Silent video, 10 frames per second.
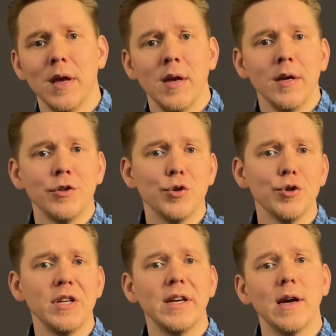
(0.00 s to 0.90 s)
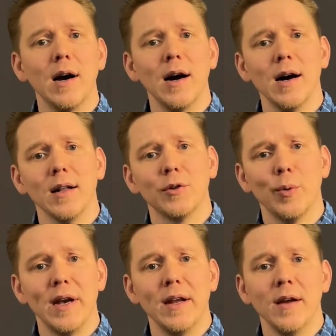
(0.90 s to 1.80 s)
Choosing a
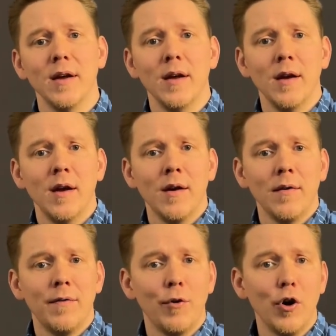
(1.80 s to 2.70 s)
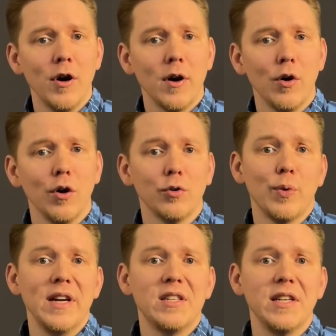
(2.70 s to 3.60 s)
24 or
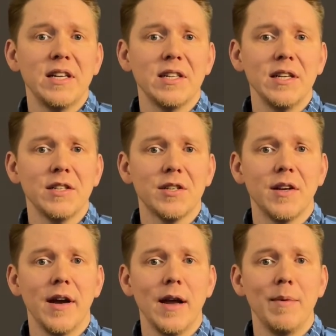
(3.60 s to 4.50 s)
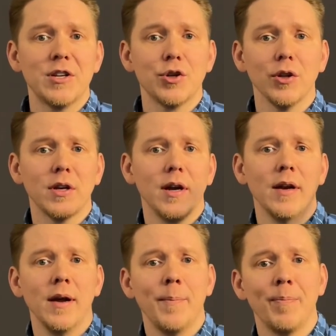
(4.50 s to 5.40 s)
26 inch dynamic
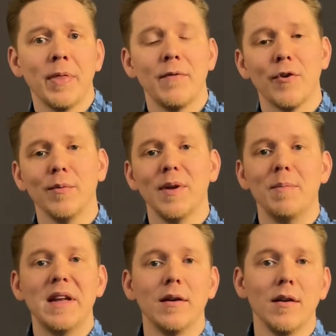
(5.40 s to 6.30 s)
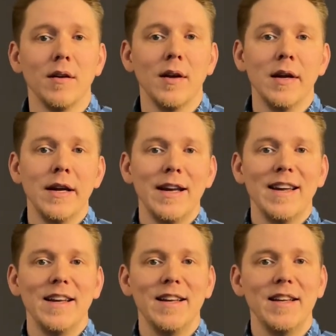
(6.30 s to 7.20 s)
shotgun from the middle
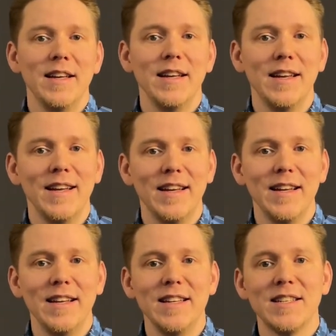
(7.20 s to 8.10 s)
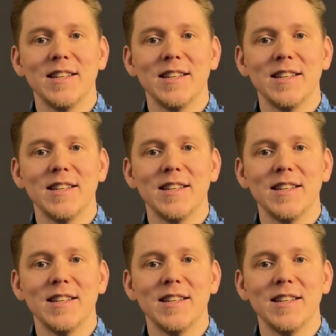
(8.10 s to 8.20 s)
is a